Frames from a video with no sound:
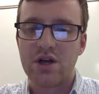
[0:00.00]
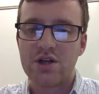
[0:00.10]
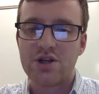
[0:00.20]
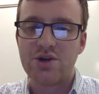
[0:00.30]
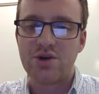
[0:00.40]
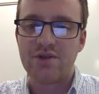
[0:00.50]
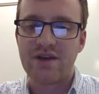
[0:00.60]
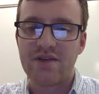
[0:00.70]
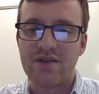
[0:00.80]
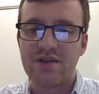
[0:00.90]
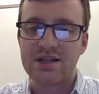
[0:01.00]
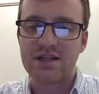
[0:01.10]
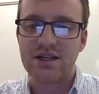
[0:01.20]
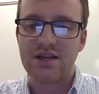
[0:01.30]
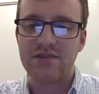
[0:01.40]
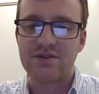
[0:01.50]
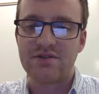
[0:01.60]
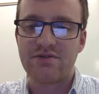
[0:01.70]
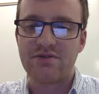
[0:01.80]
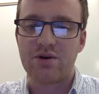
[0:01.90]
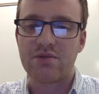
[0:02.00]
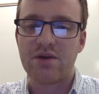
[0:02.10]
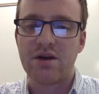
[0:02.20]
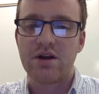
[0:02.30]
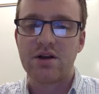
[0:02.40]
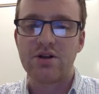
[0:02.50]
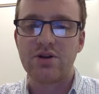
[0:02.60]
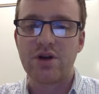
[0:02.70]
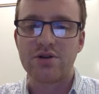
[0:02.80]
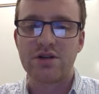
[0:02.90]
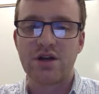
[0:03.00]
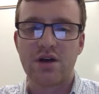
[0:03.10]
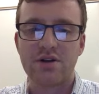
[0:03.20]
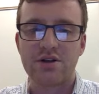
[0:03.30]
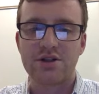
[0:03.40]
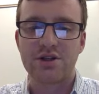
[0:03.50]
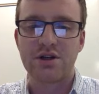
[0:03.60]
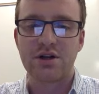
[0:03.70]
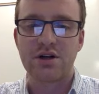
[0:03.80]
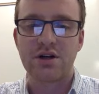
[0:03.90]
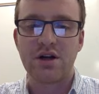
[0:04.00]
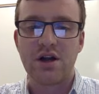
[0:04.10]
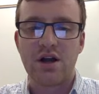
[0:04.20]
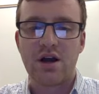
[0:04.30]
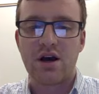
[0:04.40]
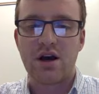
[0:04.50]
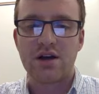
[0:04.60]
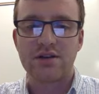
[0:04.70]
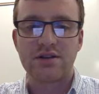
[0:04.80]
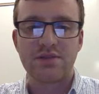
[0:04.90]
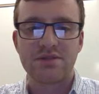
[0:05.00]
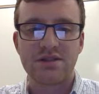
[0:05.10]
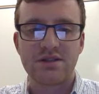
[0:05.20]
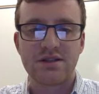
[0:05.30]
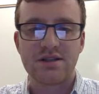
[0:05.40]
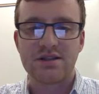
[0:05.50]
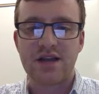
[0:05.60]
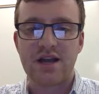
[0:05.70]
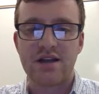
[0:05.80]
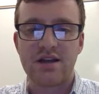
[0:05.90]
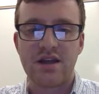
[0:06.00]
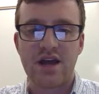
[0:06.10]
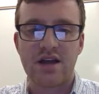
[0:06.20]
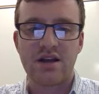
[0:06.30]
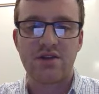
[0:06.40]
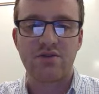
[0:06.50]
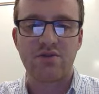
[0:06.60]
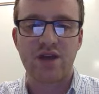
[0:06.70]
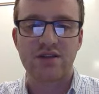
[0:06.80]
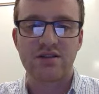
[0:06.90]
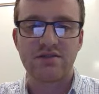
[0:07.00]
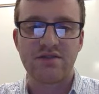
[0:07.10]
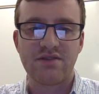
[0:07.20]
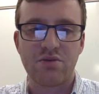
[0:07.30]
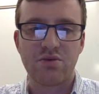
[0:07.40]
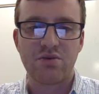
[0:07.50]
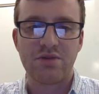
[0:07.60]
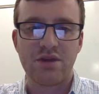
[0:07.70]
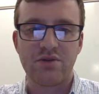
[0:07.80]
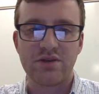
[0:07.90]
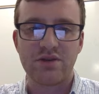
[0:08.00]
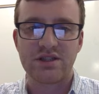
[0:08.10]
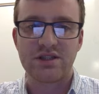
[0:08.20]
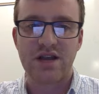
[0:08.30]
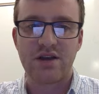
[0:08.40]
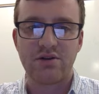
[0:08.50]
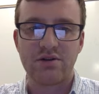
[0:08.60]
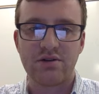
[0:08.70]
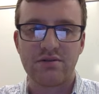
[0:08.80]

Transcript: 2 of them get to leave to form glucose and other sugar substances, and then the rest of them will be recycled.